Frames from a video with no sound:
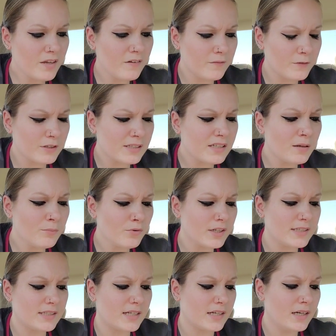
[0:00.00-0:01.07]
For some
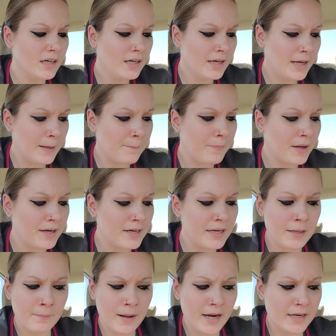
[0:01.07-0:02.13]
reason,
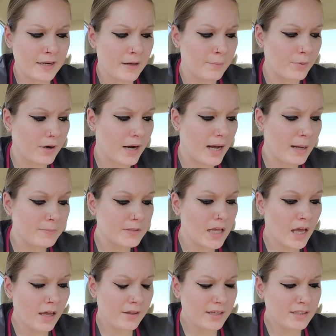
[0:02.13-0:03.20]
impending mania perhaps,
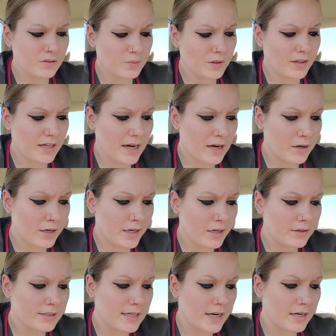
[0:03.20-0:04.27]
this really
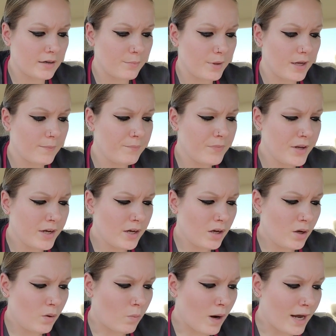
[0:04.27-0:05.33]
irritated me.
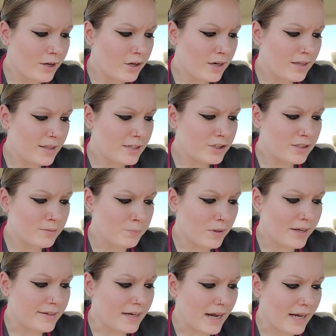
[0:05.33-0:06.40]
Why couldn't they just
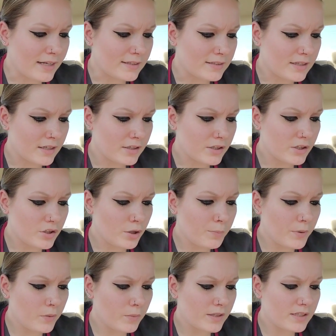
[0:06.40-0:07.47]
play nice?
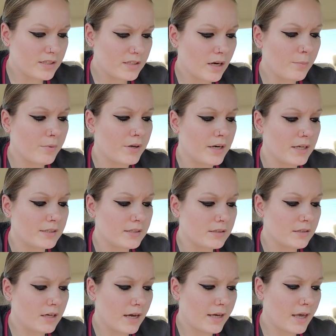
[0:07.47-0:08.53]
stupid with
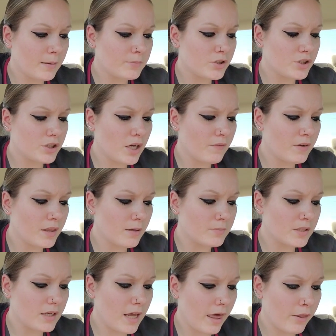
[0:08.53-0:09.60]
stubbornness. I kept shoving them
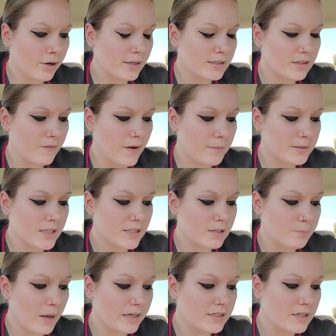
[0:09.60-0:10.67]
together as if I was
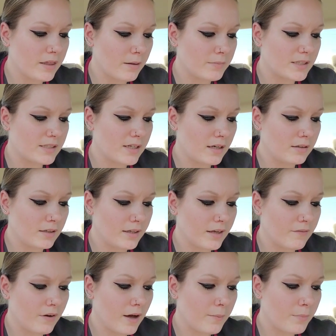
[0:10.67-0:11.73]
expecting them to suddenly
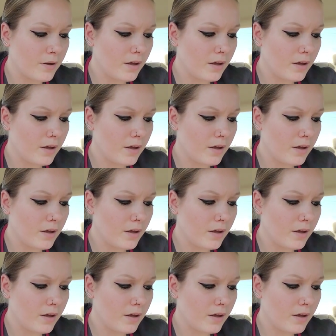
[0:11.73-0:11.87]
give up.